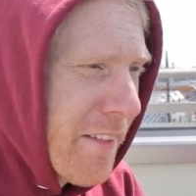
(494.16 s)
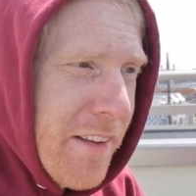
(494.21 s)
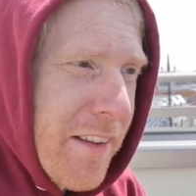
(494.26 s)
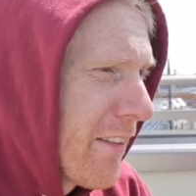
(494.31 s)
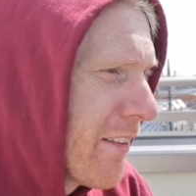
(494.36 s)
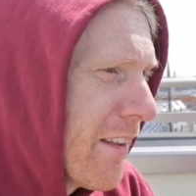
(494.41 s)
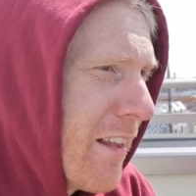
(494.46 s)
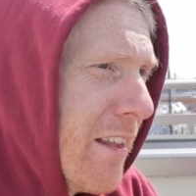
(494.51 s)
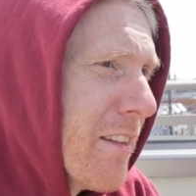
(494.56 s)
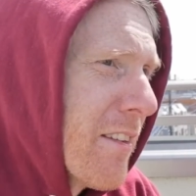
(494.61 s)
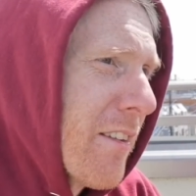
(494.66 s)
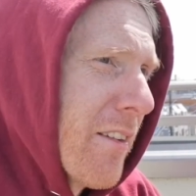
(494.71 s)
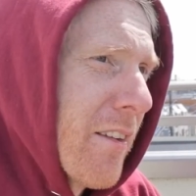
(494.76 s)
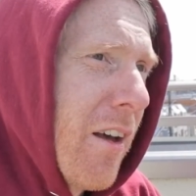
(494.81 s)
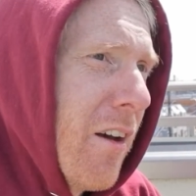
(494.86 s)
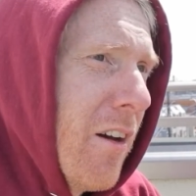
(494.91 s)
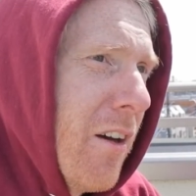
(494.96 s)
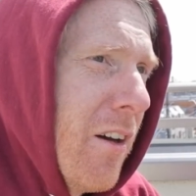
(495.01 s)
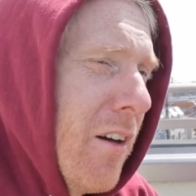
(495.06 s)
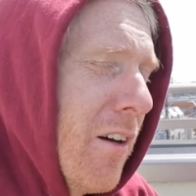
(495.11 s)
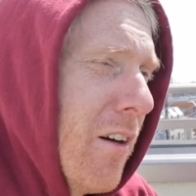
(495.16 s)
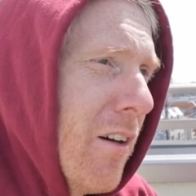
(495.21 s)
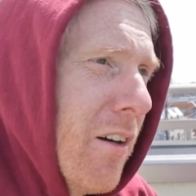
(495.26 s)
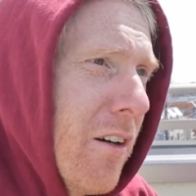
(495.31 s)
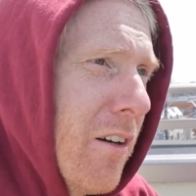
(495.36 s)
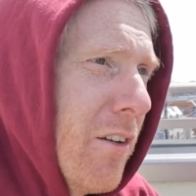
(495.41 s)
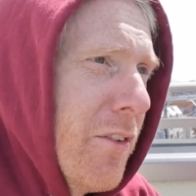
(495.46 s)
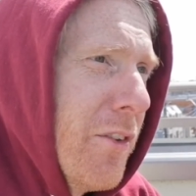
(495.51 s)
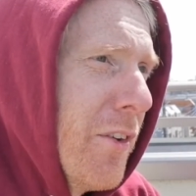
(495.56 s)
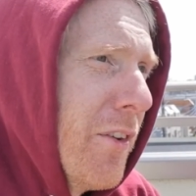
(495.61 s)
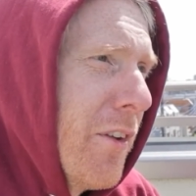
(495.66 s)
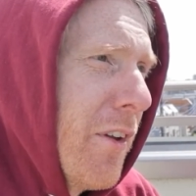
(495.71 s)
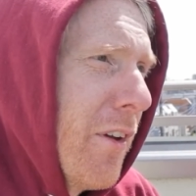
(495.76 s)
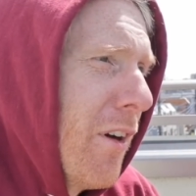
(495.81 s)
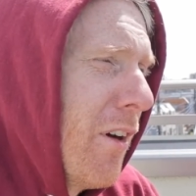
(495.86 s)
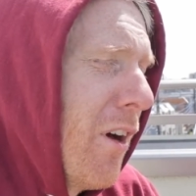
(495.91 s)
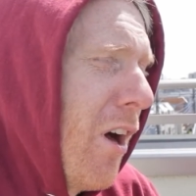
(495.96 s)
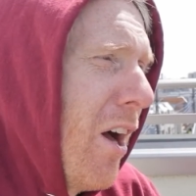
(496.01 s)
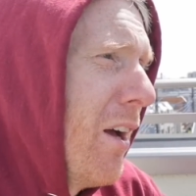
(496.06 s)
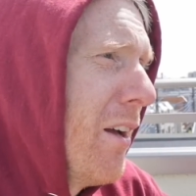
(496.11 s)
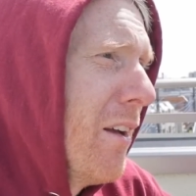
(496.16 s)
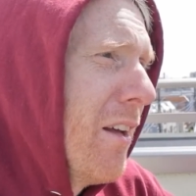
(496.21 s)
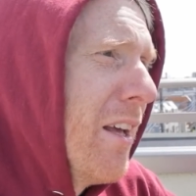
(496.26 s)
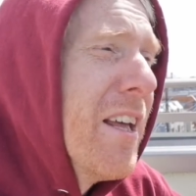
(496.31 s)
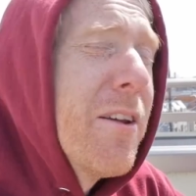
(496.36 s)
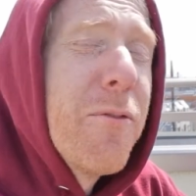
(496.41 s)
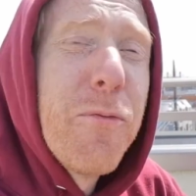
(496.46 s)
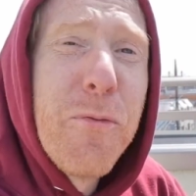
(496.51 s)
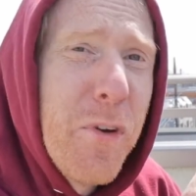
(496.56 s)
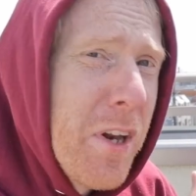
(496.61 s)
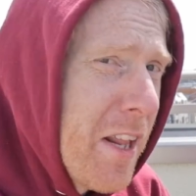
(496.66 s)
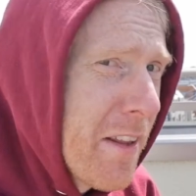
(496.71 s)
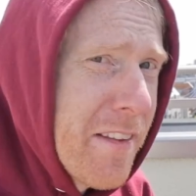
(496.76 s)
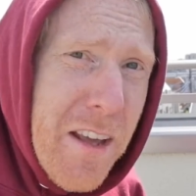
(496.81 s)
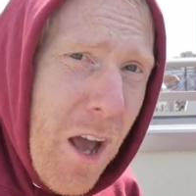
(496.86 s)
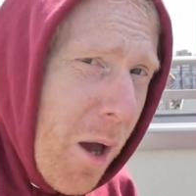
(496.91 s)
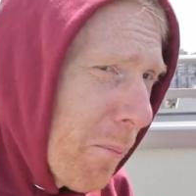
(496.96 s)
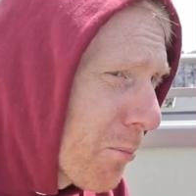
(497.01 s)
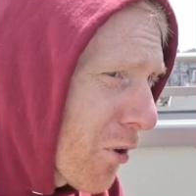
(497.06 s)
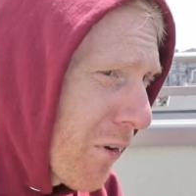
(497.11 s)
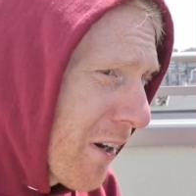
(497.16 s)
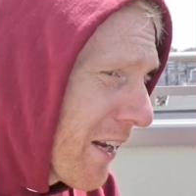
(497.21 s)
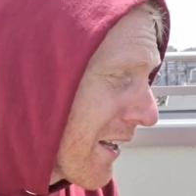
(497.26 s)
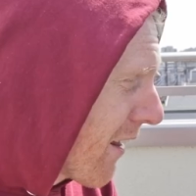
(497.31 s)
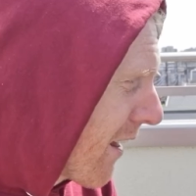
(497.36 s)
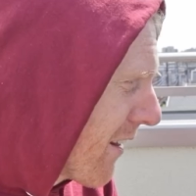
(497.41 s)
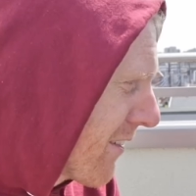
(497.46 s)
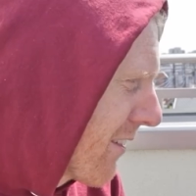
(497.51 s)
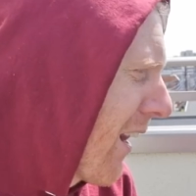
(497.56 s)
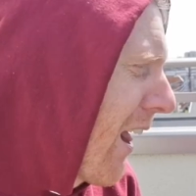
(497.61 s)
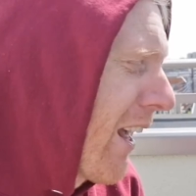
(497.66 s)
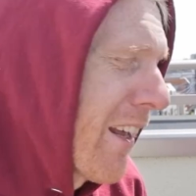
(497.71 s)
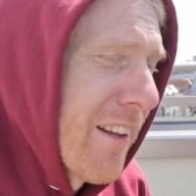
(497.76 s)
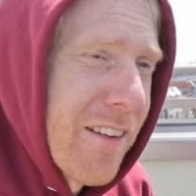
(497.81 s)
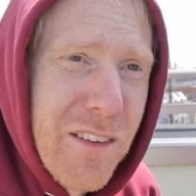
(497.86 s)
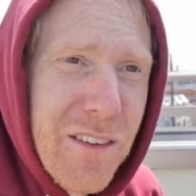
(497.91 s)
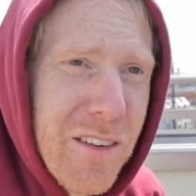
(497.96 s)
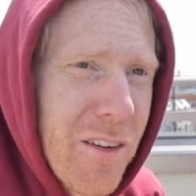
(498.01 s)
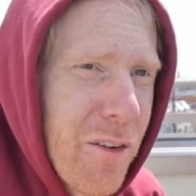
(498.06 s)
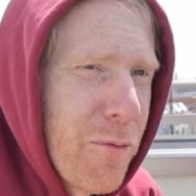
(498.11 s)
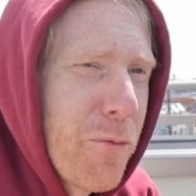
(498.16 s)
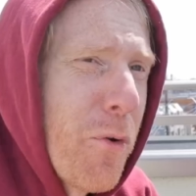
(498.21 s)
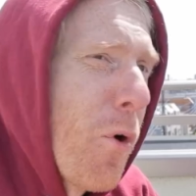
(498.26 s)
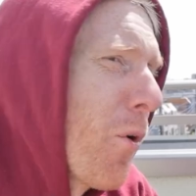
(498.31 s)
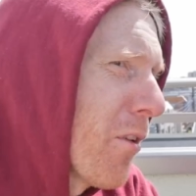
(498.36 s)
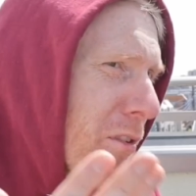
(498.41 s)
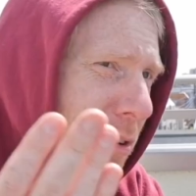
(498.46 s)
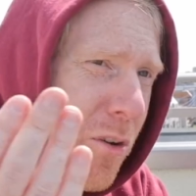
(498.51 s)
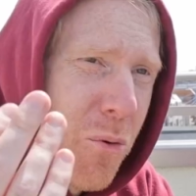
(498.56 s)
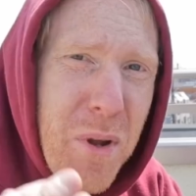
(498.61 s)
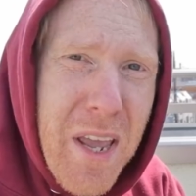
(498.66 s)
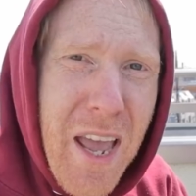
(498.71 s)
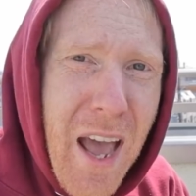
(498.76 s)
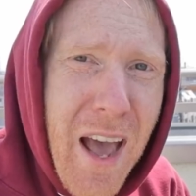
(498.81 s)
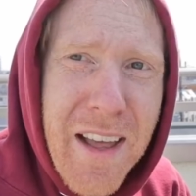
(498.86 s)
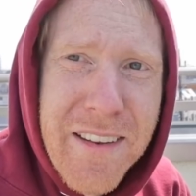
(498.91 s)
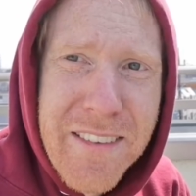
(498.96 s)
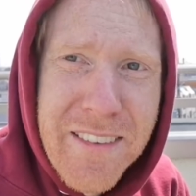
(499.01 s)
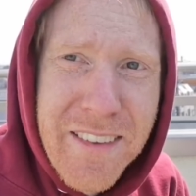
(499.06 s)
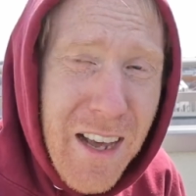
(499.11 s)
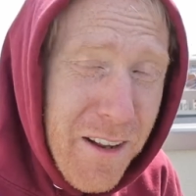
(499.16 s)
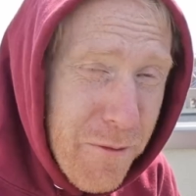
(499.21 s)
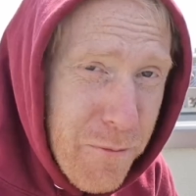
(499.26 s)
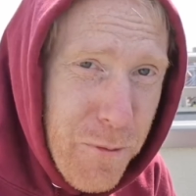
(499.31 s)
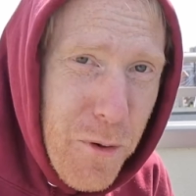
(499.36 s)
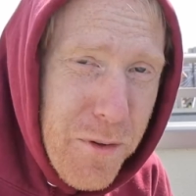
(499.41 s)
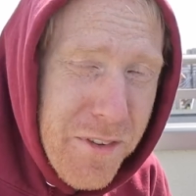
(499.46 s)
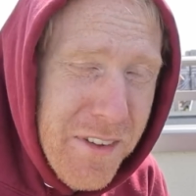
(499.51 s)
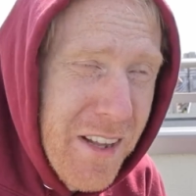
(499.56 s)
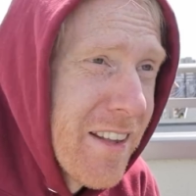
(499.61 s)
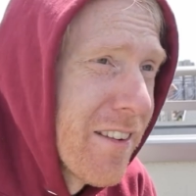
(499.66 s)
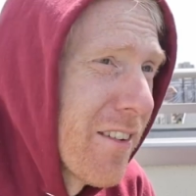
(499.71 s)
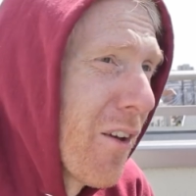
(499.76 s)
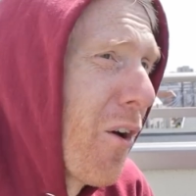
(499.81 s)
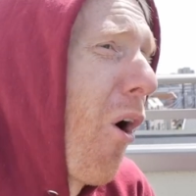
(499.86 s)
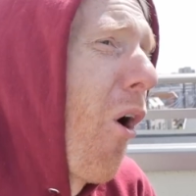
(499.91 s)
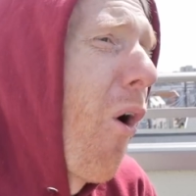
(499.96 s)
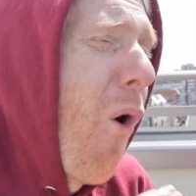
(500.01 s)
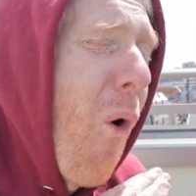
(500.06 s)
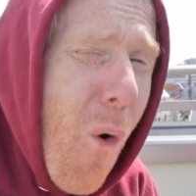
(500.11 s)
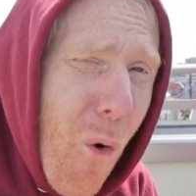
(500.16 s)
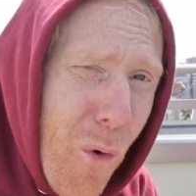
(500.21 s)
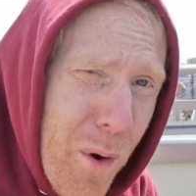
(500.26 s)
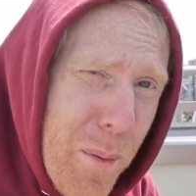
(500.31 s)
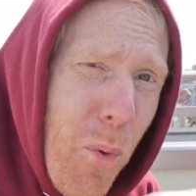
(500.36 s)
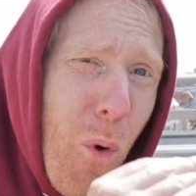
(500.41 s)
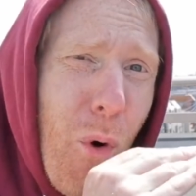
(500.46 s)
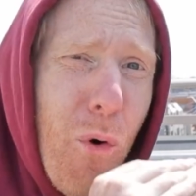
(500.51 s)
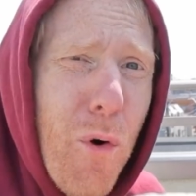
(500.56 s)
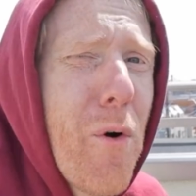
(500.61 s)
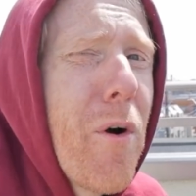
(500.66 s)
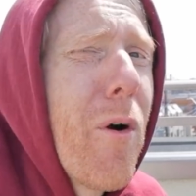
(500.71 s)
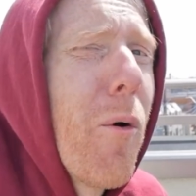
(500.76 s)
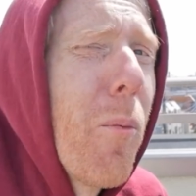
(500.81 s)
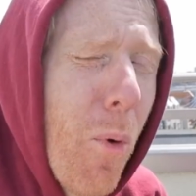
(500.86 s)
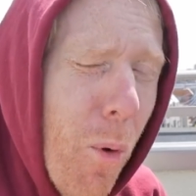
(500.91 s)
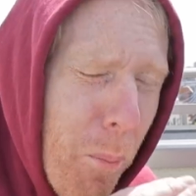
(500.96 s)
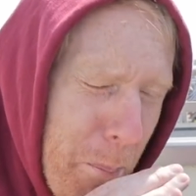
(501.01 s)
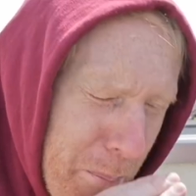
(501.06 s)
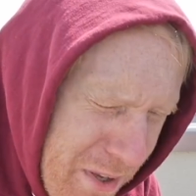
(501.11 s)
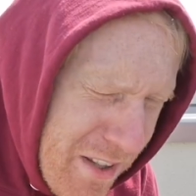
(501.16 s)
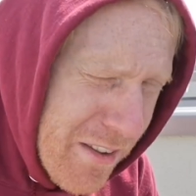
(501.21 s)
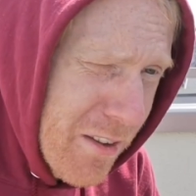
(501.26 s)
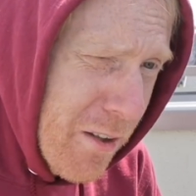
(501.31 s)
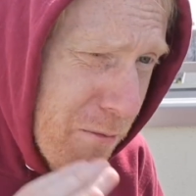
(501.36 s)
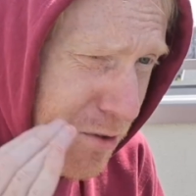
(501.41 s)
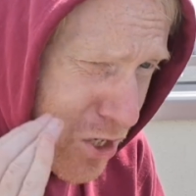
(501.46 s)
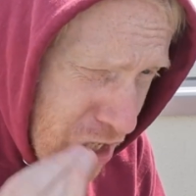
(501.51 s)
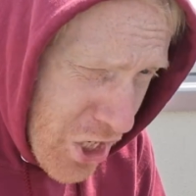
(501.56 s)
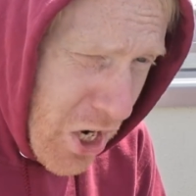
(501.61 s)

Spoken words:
this is an infinity upgrade. It's like the focuser we had at first is a horrible, horrible piece of